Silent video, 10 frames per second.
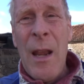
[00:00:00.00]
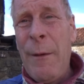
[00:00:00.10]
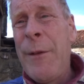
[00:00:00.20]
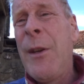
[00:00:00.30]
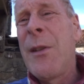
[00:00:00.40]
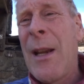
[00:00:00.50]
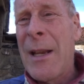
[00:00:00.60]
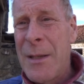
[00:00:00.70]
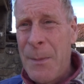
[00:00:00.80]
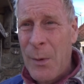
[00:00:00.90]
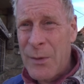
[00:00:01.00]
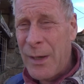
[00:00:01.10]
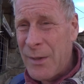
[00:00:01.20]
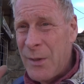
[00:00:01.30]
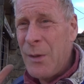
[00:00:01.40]
if you're using
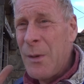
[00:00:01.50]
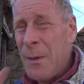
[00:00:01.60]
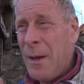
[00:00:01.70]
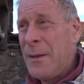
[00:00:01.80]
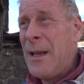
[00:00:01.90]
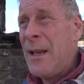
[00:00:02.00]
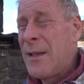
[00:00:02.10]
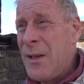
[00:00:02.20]
antibiotics, you adhere